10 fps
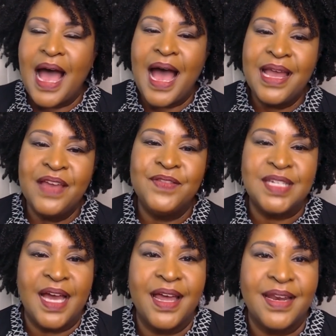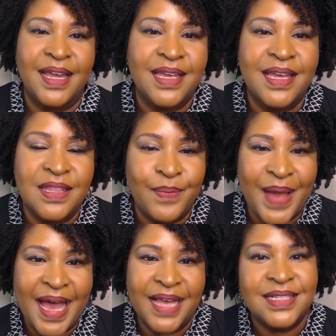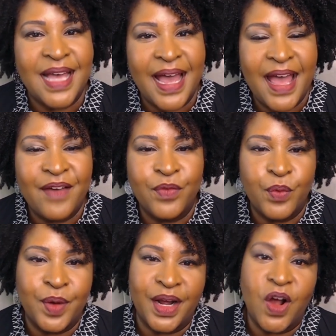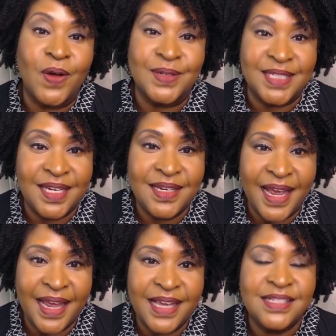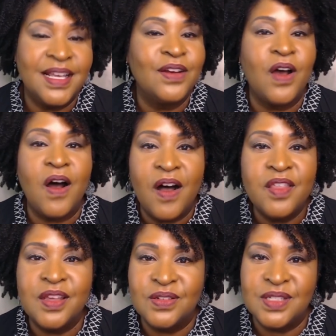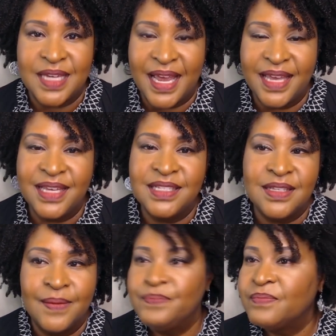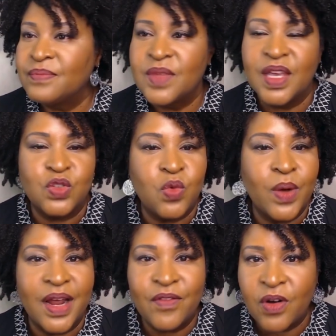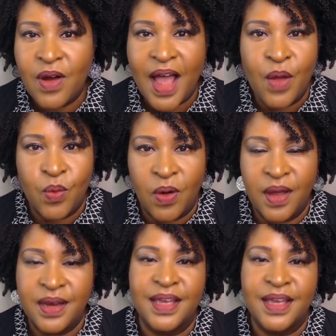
I have done like in the past I have what I call tea days and on those days it's whatever I want.